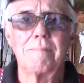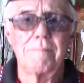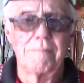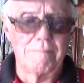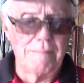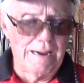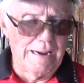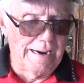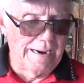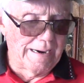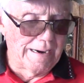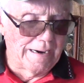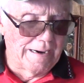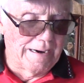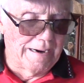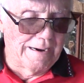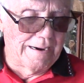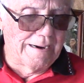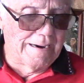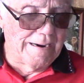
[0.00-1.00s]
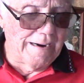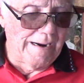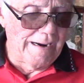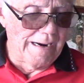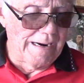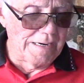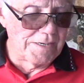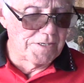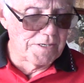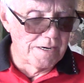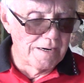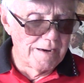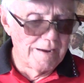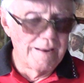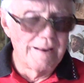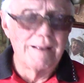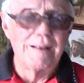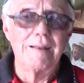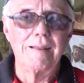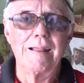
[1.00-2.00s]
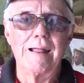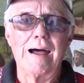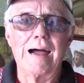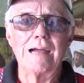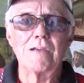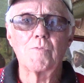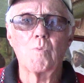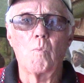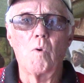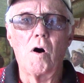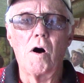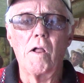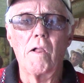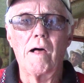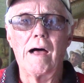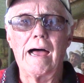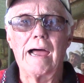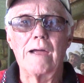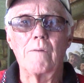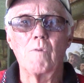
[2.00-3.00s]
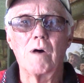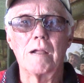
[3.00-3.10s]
My gosh, nice walleye.